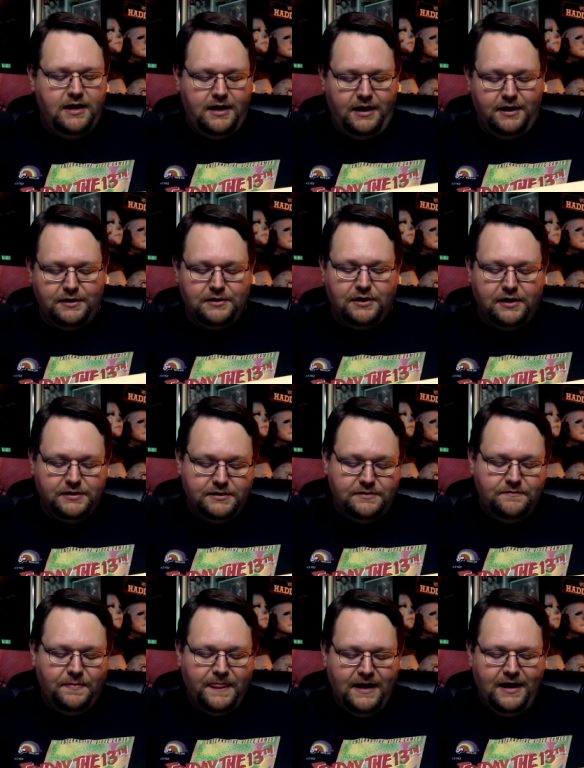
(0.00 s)
in
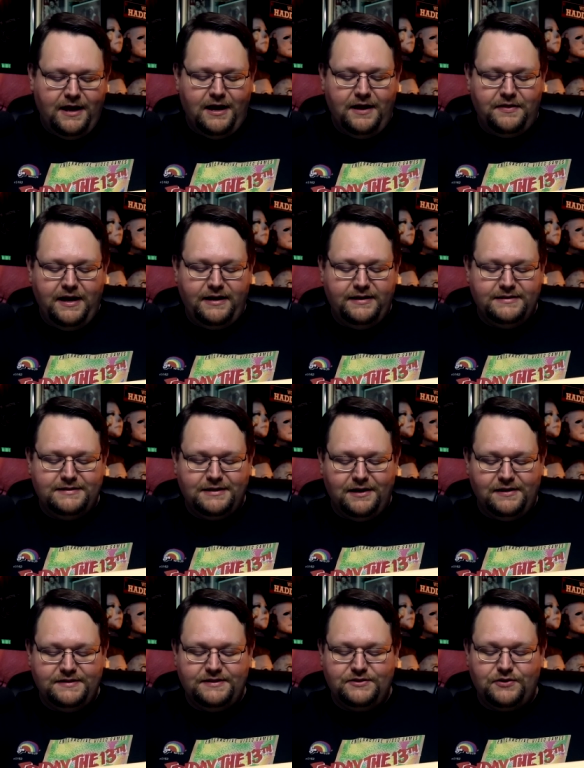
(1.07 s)
London. Uh, they
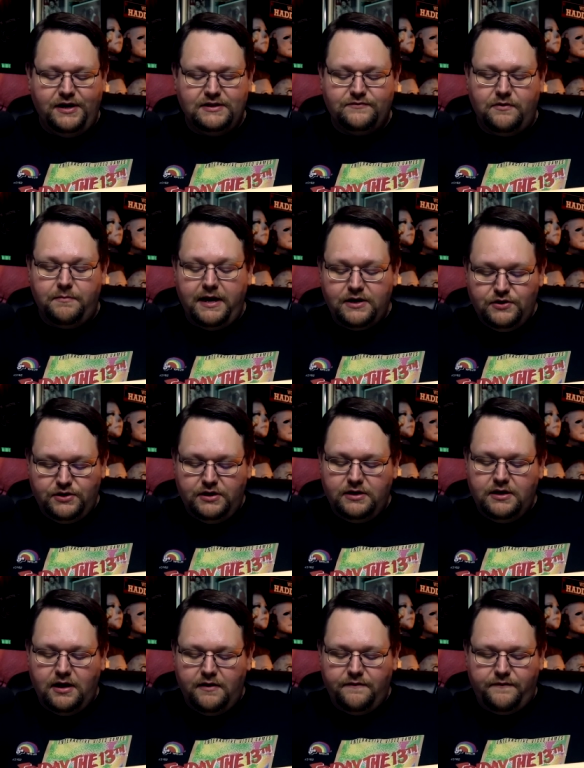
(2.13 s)
discuss the
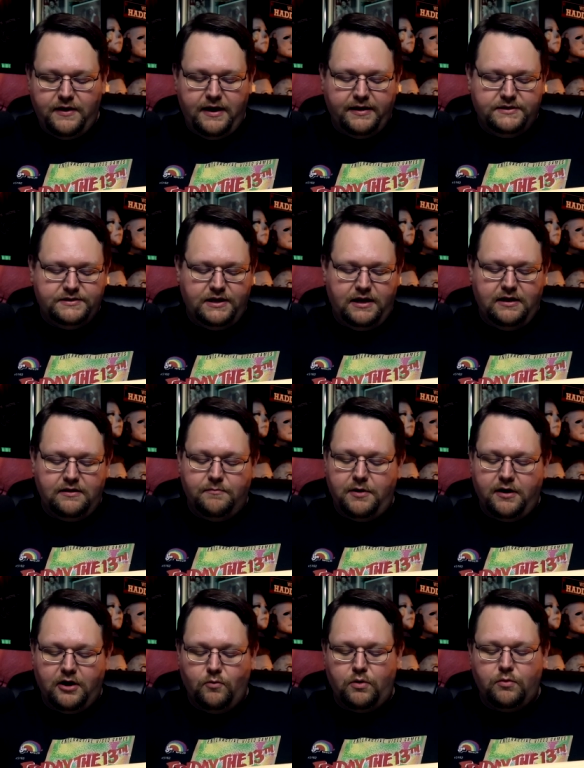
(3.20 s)
transformation effects in
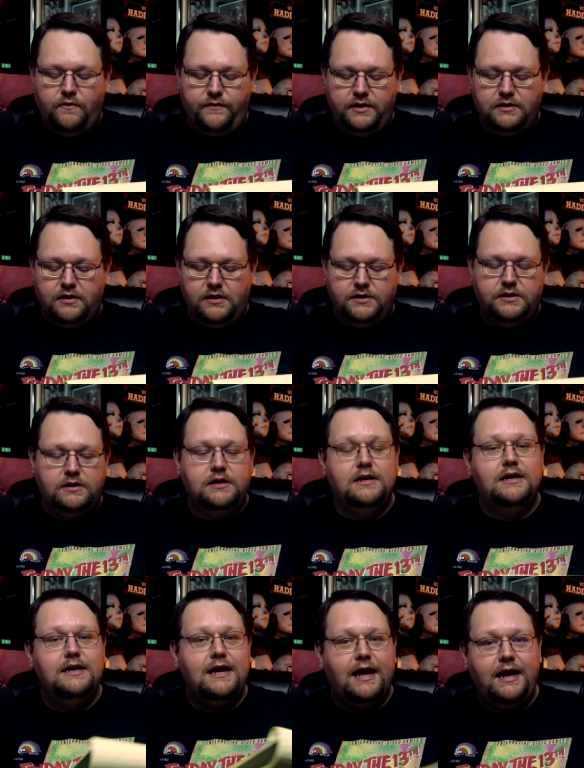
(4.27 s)
American Werewolf in London
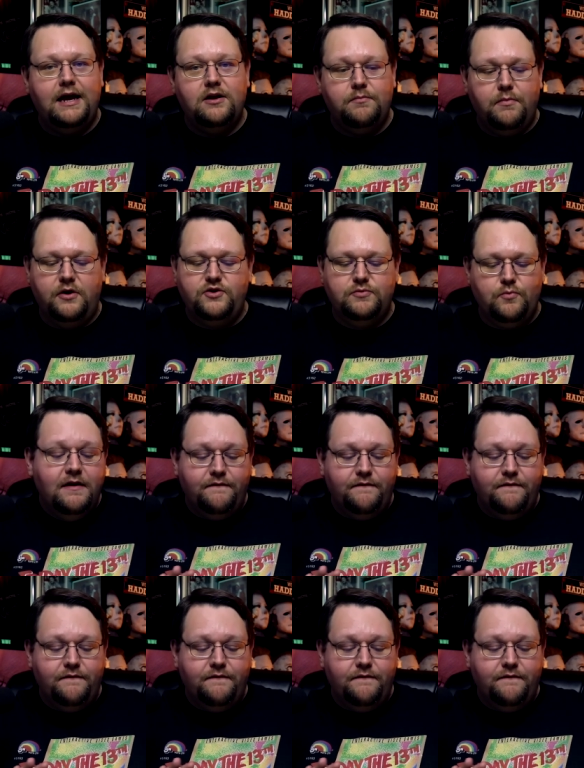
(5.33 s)
and much more.